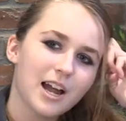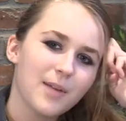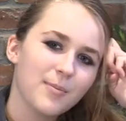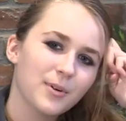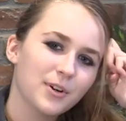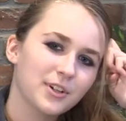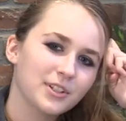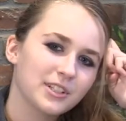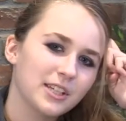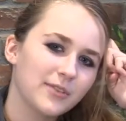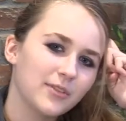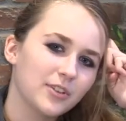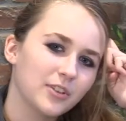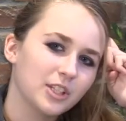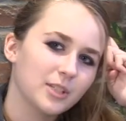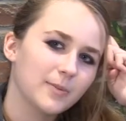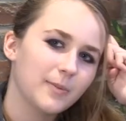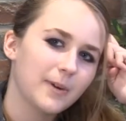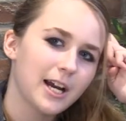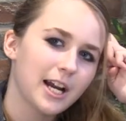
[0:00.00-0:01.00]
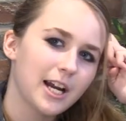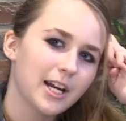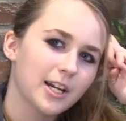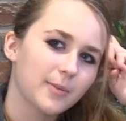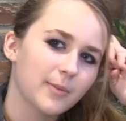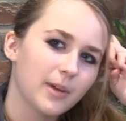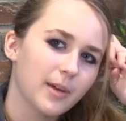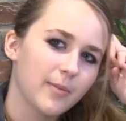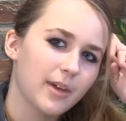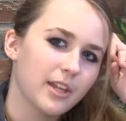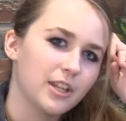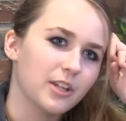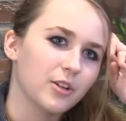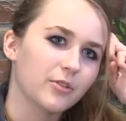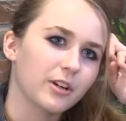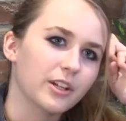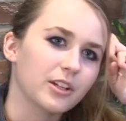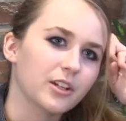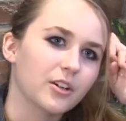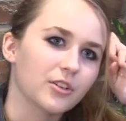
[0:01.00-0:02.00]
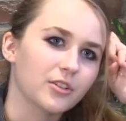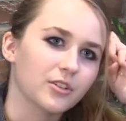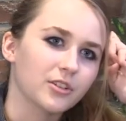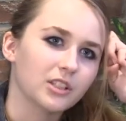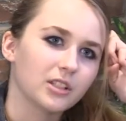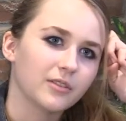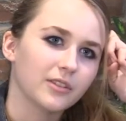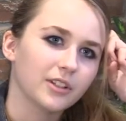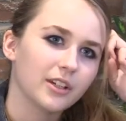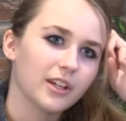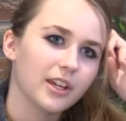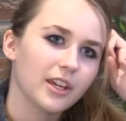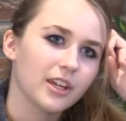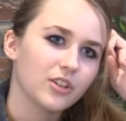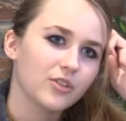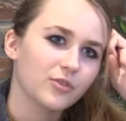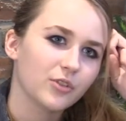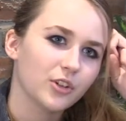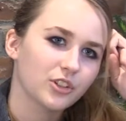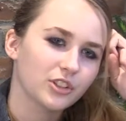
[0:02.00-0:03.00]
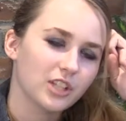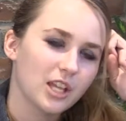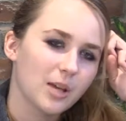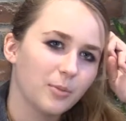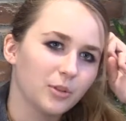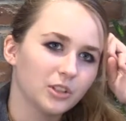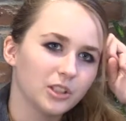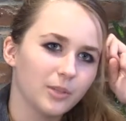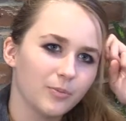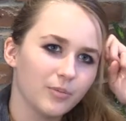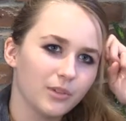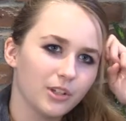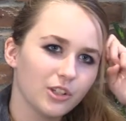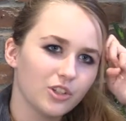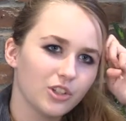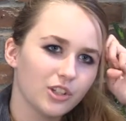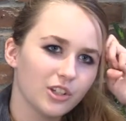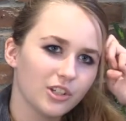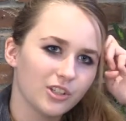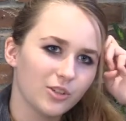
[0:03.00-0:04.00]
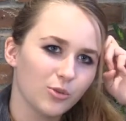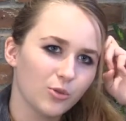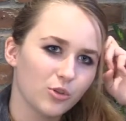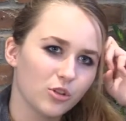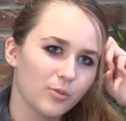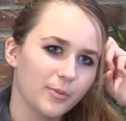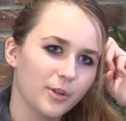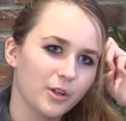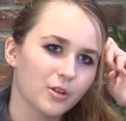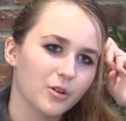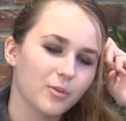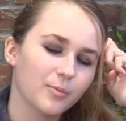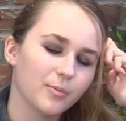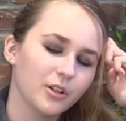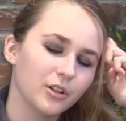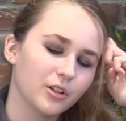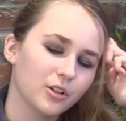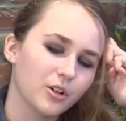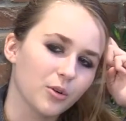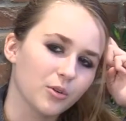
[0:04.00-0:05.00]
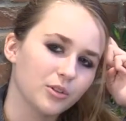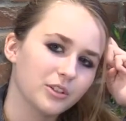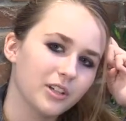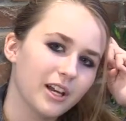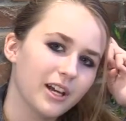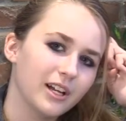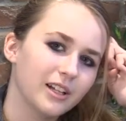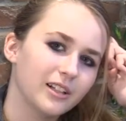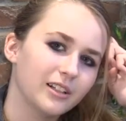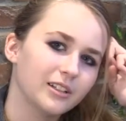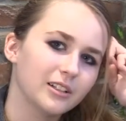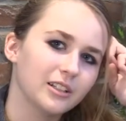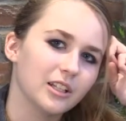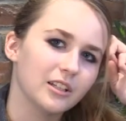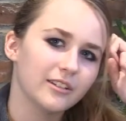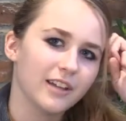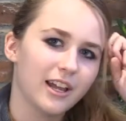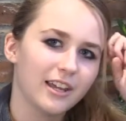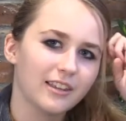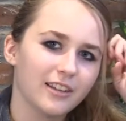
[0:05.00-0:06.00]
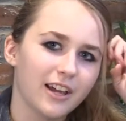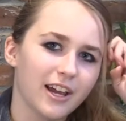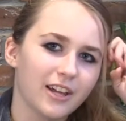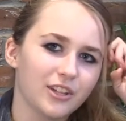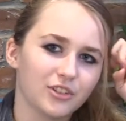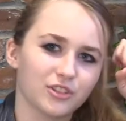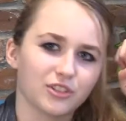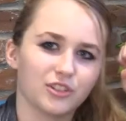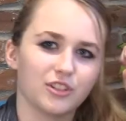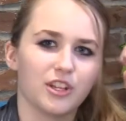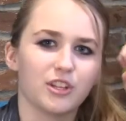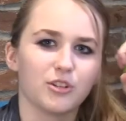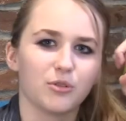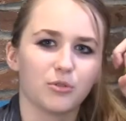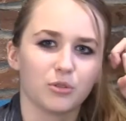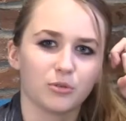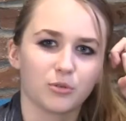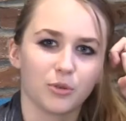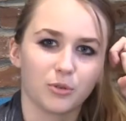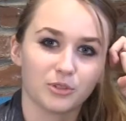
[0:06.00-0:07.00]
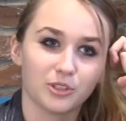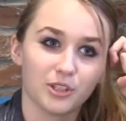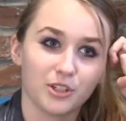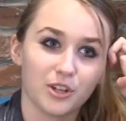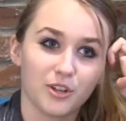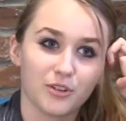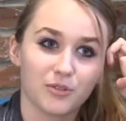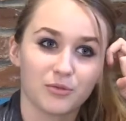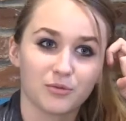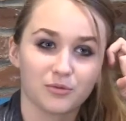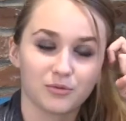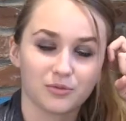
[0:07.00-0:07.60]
I personally feel inspired by many great artists of our age. For example, the Bee Gees, Neutral Milk, Milk Hotel, the Deadliners, and In Your Throat Singing.